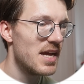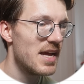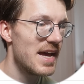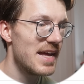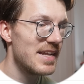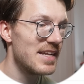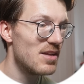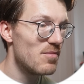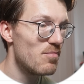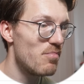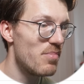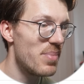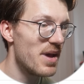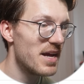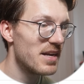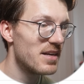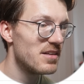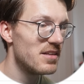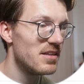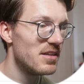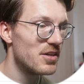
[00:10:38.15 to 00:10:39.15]
And the
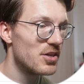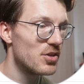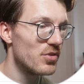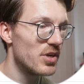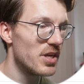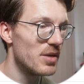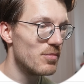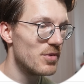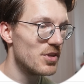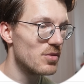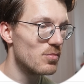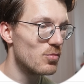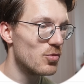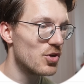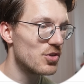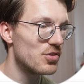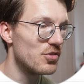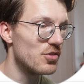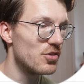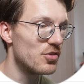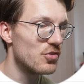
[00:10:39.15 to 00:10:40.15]
better the agreement, the more
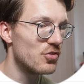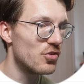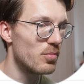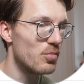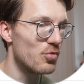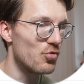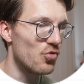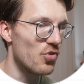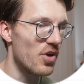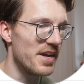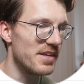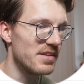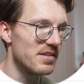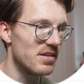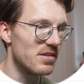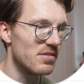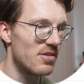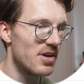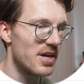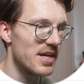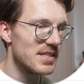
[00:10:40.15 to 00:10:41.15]
to the top right the
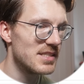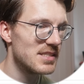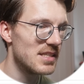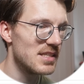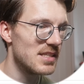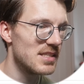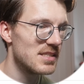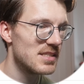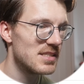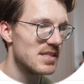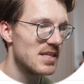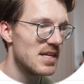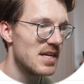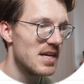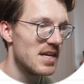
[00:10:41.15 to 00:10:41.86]
device is.